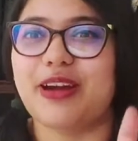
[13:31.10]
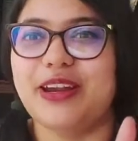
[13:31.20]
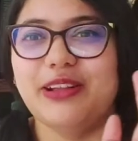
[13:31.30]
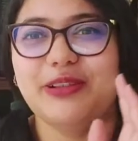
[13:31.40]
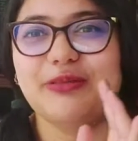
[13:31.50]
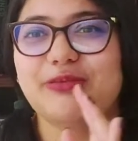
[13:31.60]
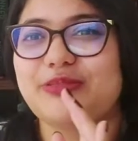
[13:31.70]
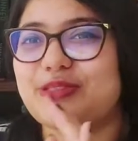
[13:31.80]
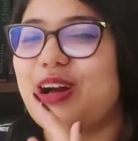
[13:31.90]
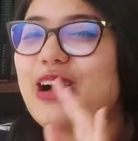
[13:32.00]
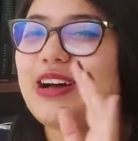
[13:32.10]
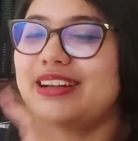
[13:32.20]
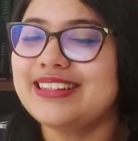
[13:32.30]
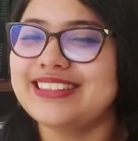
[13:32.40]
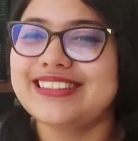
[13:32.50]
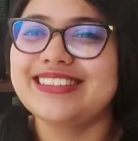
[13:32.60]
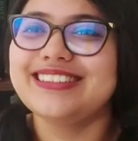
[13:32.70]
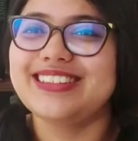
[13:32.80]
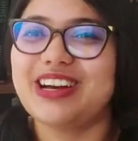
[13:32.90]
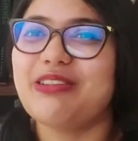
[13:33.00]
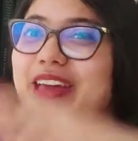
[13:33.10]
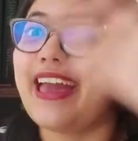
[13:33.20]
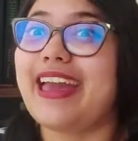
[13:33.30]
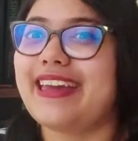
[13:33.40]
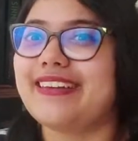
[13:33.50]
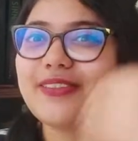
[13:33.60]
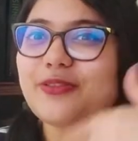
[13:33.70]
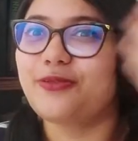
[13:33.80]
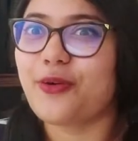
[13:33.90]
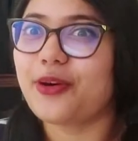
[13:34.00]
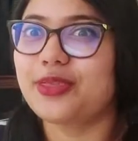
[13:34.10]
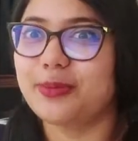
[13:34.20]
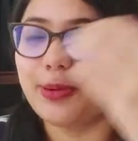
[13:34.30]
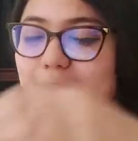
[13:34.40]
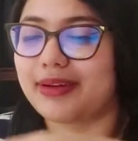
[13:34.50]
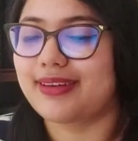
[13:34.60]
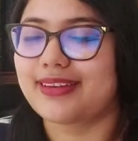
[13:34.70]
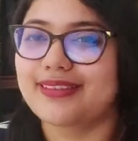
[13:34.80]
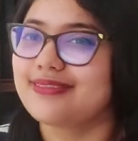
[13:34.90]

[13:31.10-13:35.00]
final draw. Okay, fourth book.